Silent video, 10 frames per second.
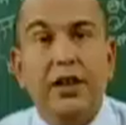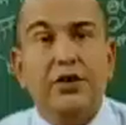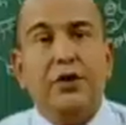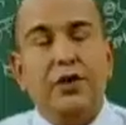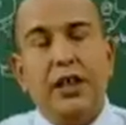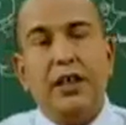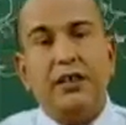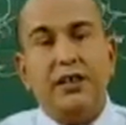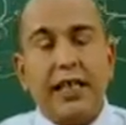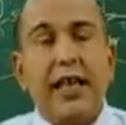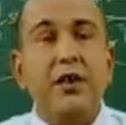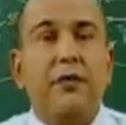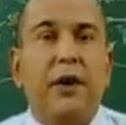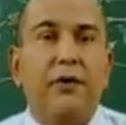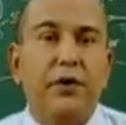So the second
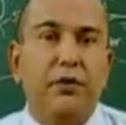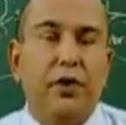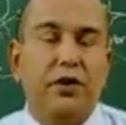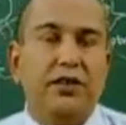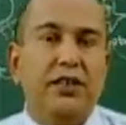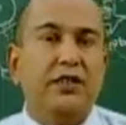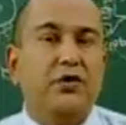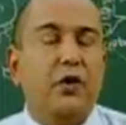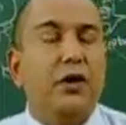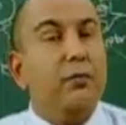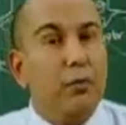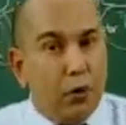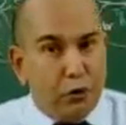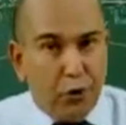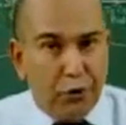of our neurons is called the
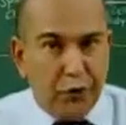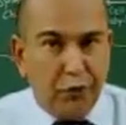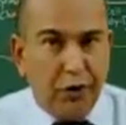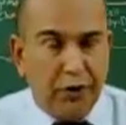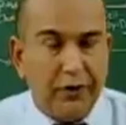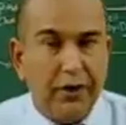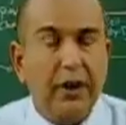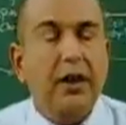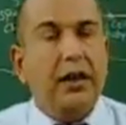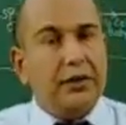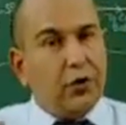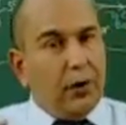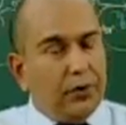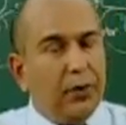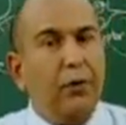motor neuron. Let's go
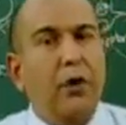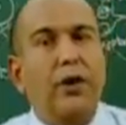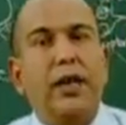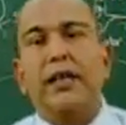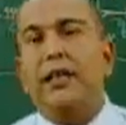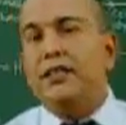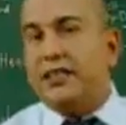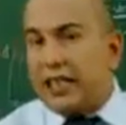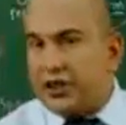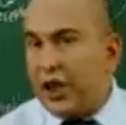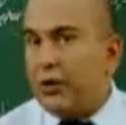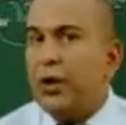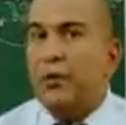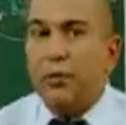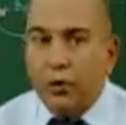up to the board and sketch
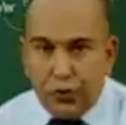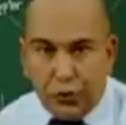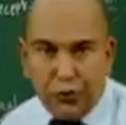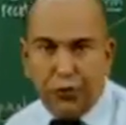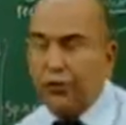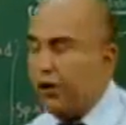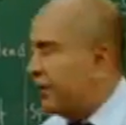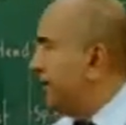out a motor neuron.